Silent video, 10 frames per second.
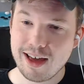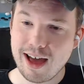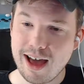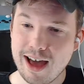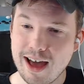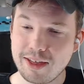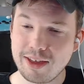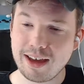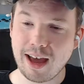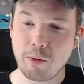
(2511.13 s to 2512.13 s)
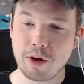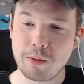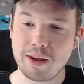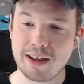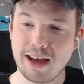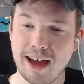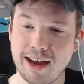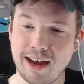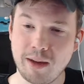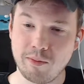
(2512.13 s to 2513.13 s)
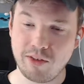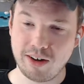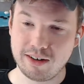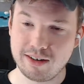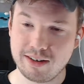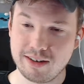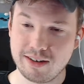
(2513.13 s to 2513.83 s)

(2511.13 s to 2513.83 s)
I think I Want to Be the Guy came first.